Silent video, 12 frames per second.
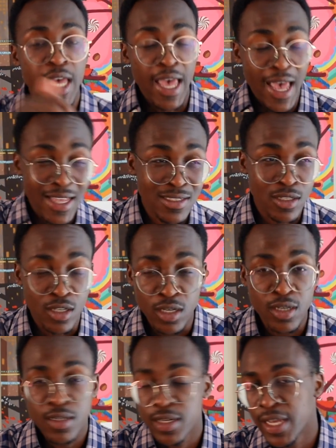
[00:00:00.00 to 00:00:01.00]
as
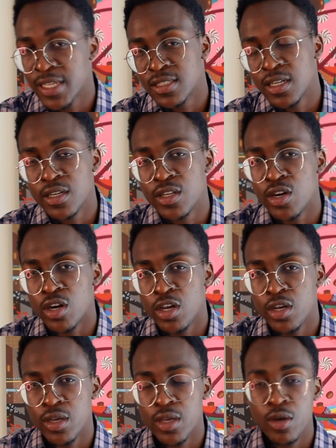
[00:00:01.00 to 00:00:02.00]
good as
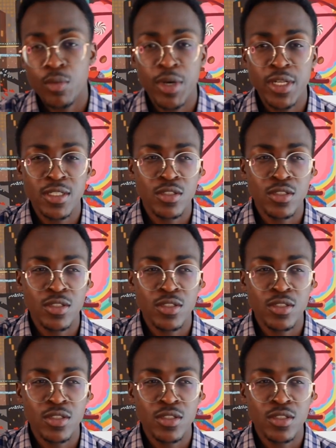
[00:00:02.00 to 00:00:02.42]
in-ear earbuds,